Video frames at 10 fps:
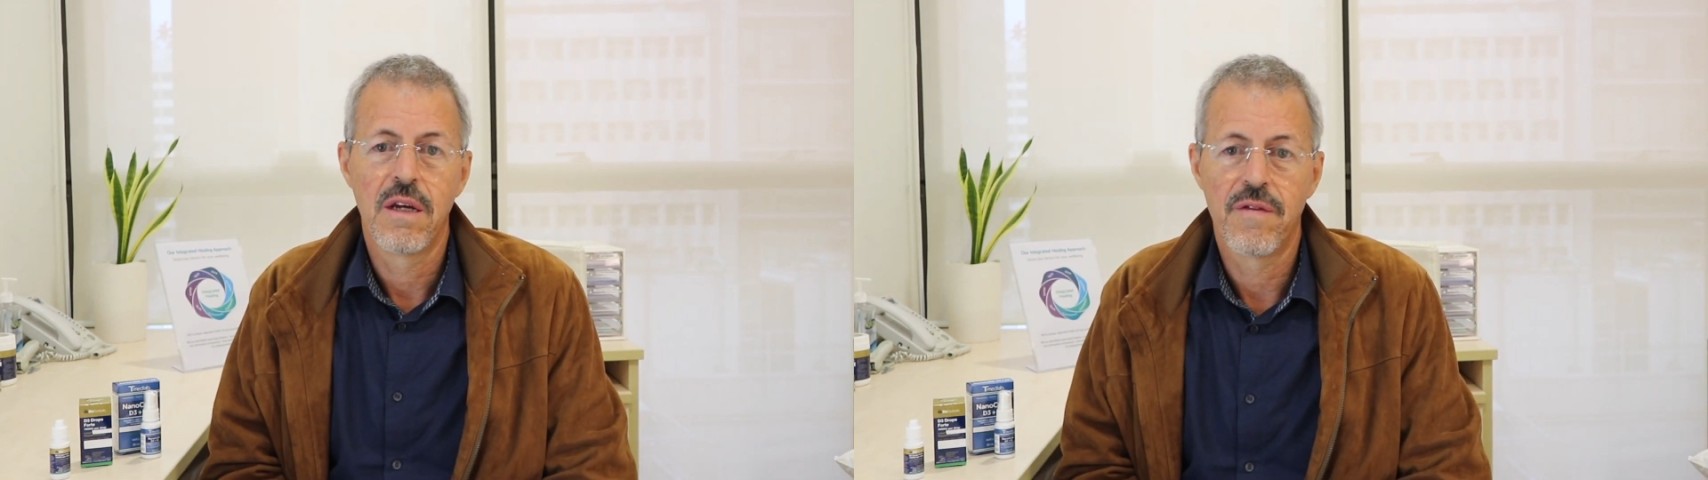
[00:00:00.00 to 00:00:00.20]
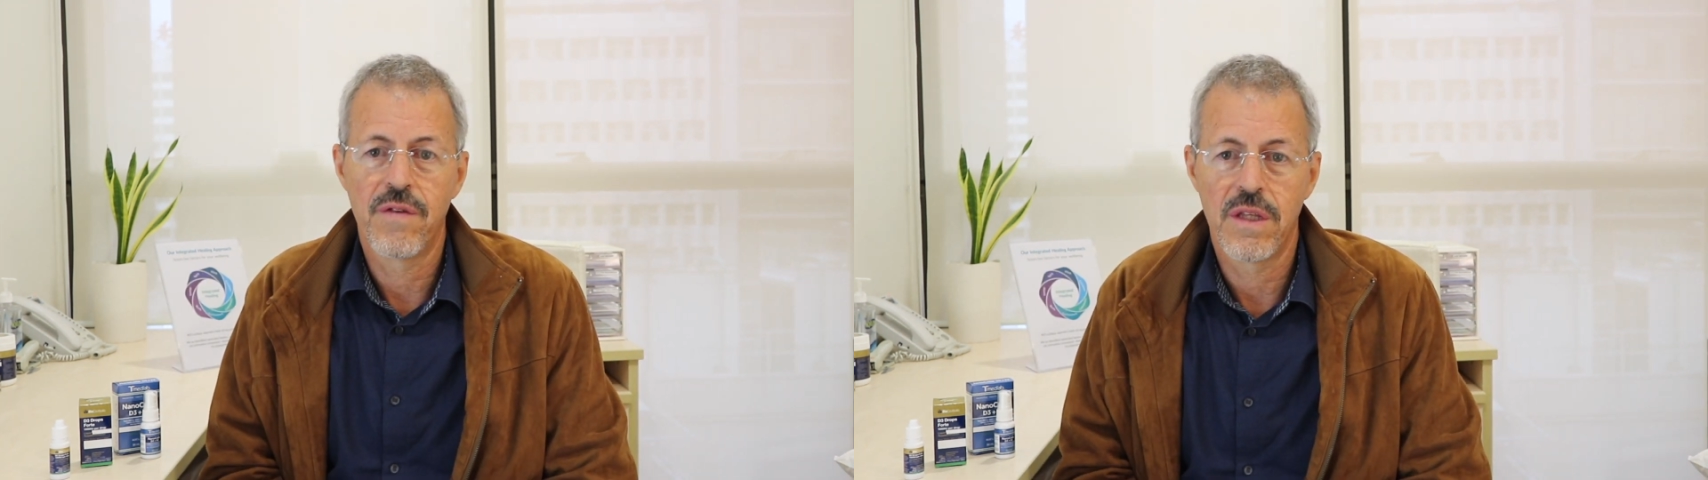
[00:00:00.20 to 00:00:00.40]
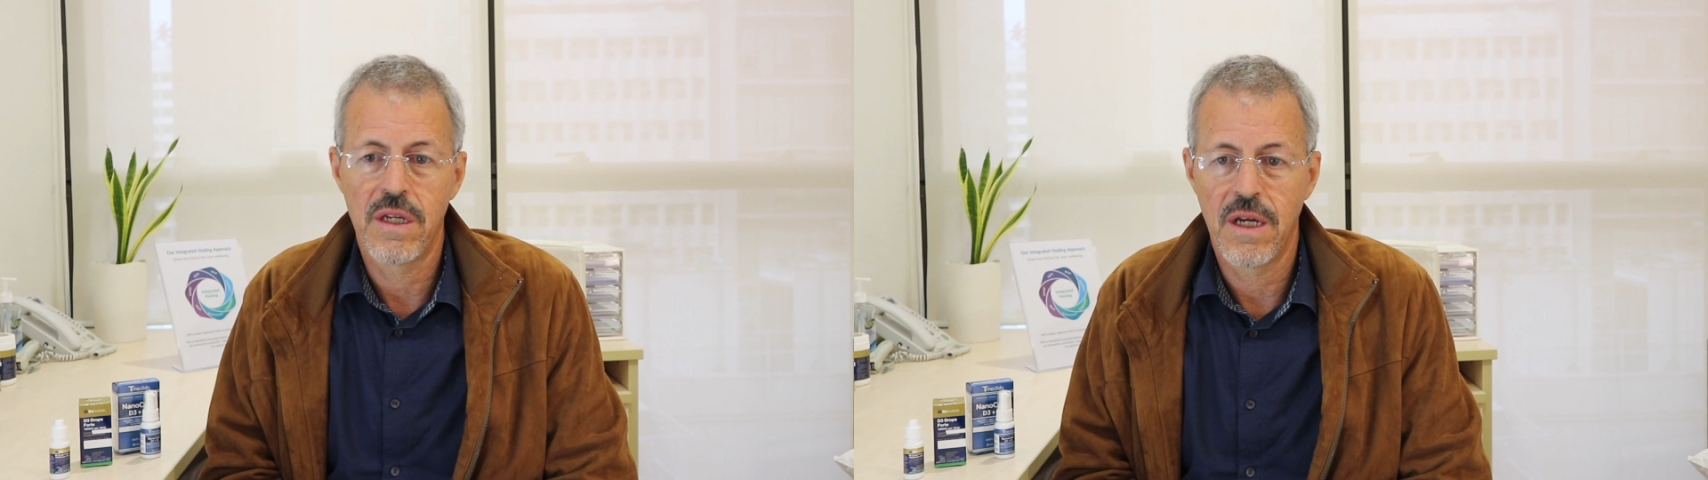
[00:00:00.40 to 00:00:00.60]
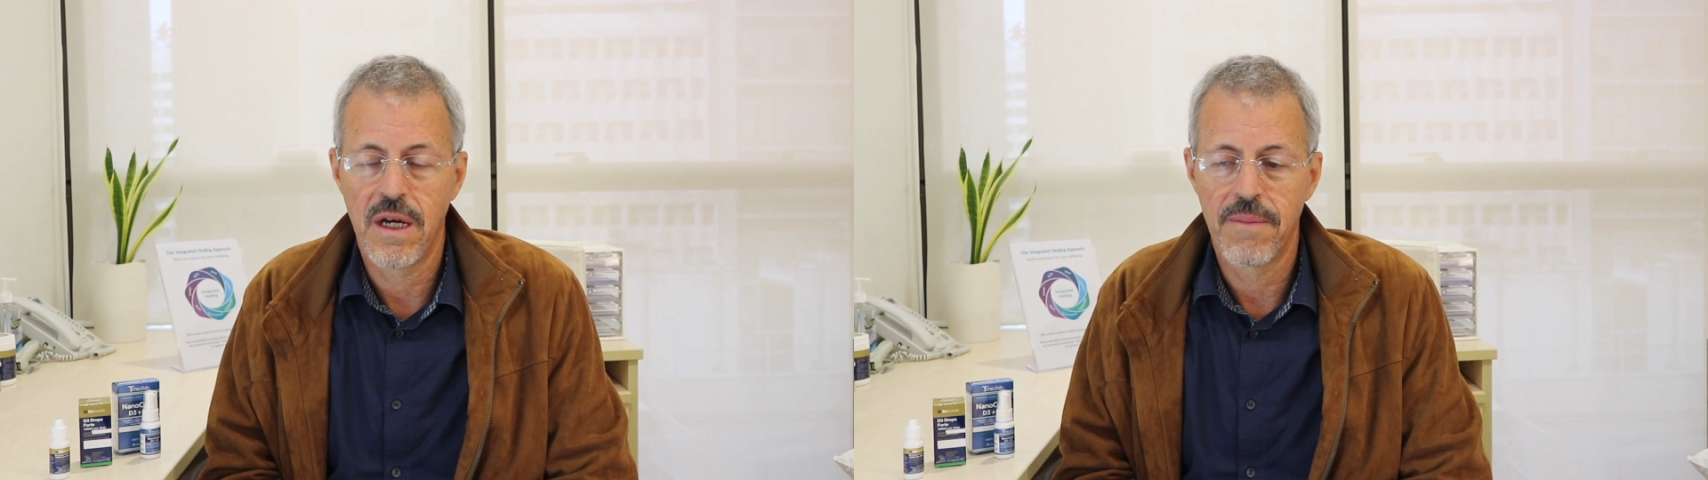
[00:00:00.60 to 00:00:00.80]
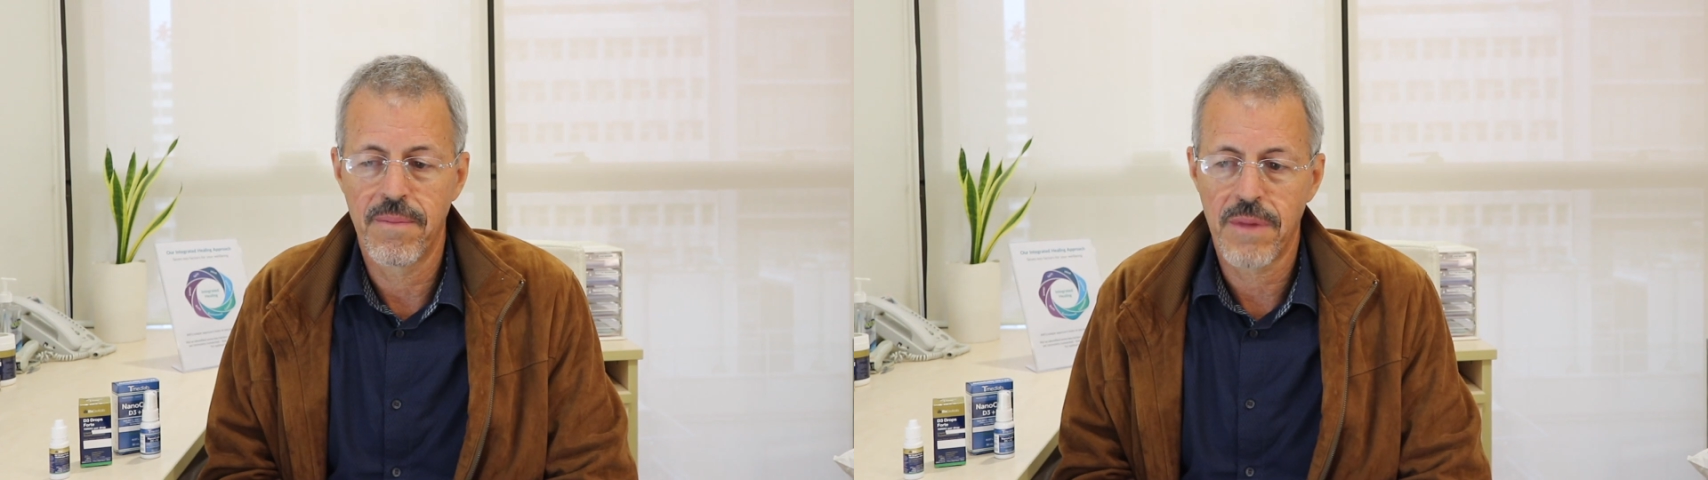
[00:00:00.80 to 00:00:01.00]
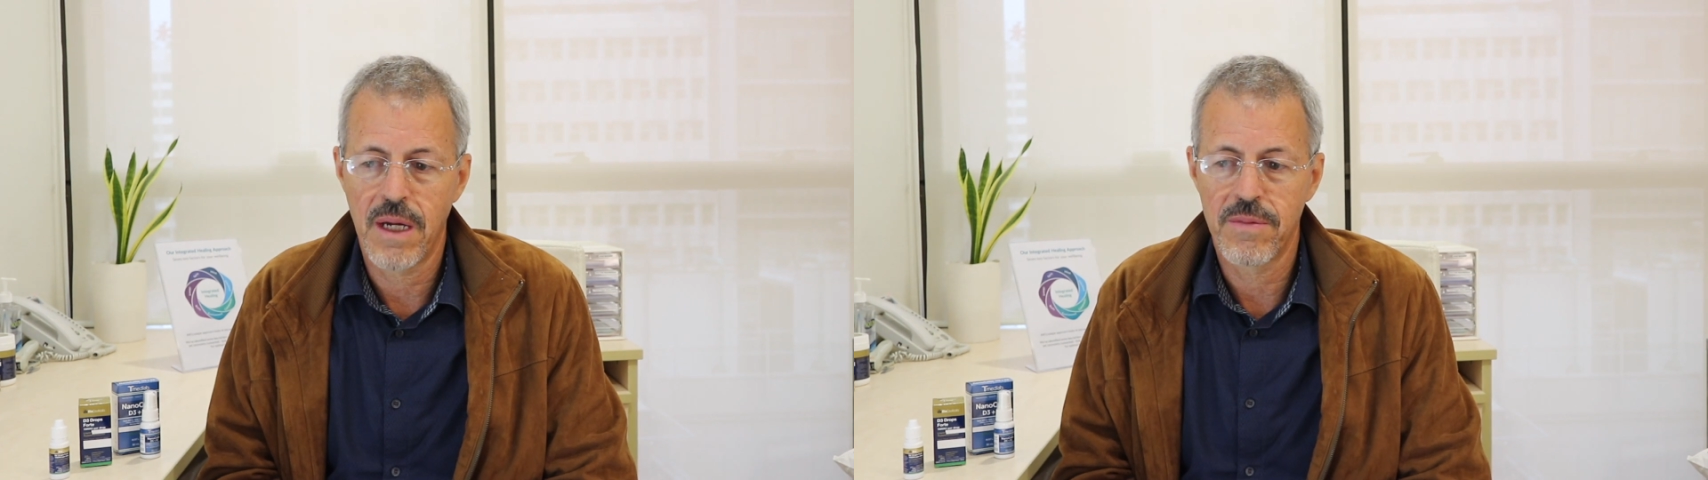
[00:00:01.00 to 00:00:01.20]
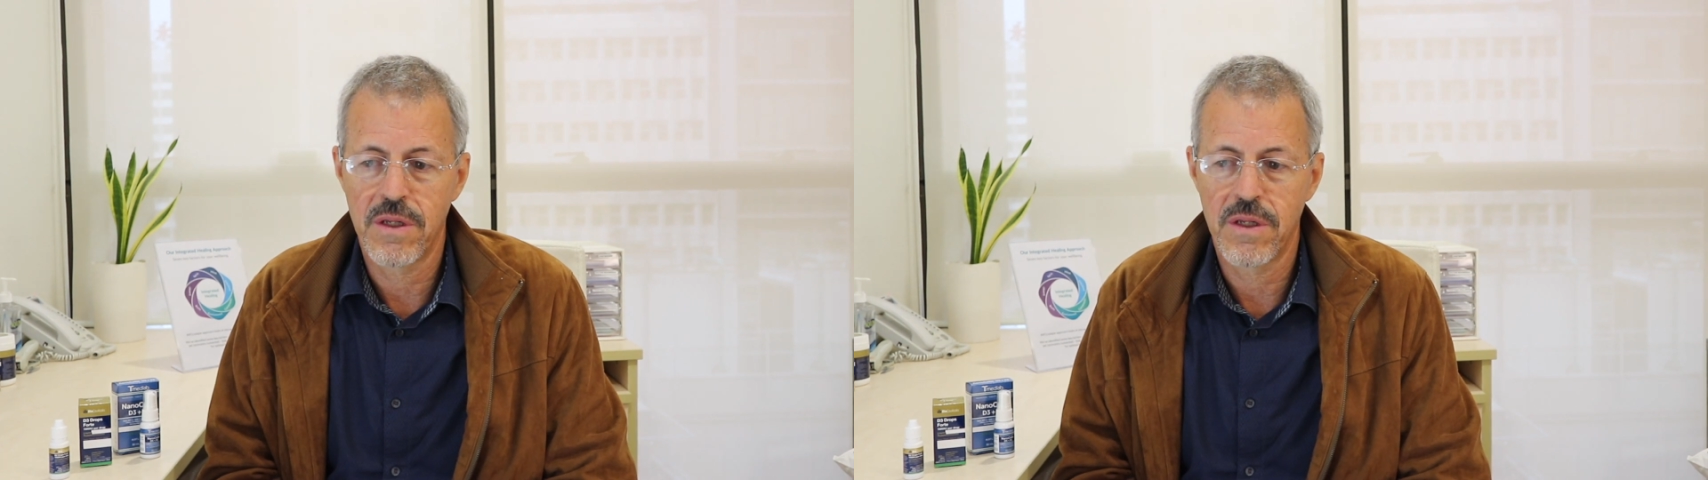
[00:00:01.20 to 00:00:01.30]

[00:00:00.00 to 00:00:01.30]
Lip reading: for the up